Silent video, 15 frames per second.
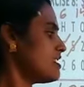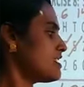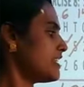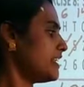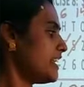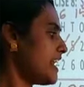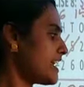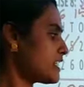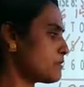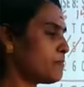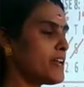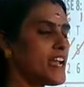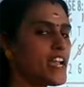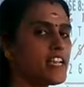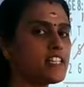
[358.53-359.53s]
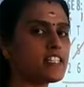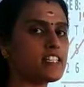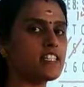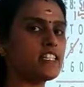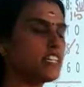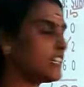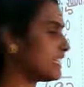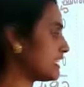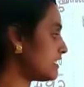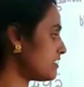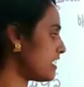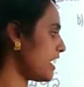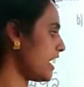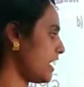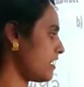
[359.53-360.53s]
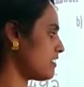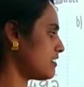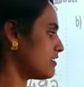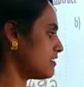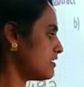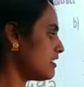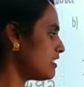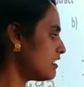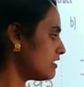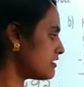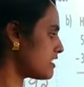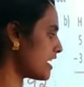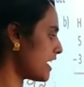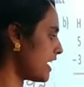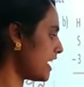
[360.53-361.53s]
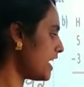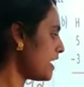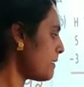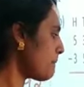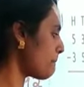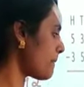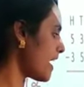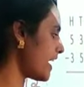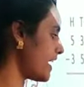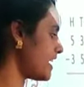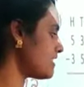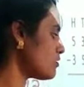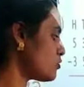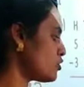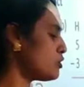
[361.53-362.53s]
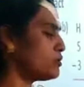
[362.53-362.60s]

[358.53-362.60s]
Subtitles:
See the next place? 3. 3 minus